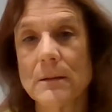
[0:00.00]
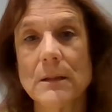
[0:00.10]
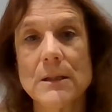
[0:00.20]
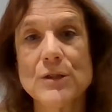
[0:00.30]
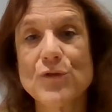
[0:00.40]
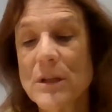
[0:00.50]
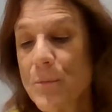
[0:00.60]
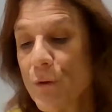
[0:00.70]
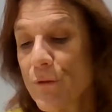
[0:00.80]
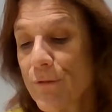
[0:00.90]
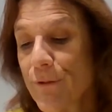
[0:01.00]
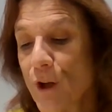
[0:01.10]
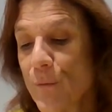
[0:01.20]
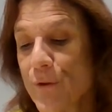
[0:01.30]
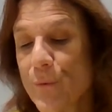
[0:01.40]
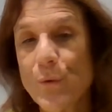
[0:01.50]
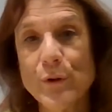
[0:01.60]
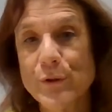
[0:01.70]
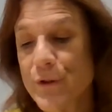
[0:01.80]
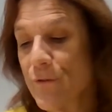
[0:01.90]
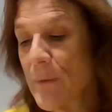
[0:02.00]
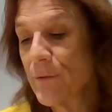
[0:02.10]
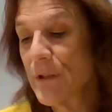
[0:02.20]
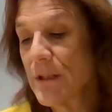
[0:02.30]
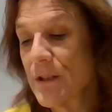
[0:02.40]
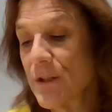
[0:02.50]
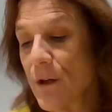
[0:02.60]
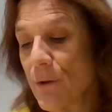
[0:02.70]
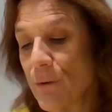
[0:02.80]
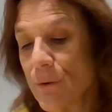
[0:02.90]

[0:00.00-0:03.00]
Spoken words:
Stream overflow with the waters of melting snow.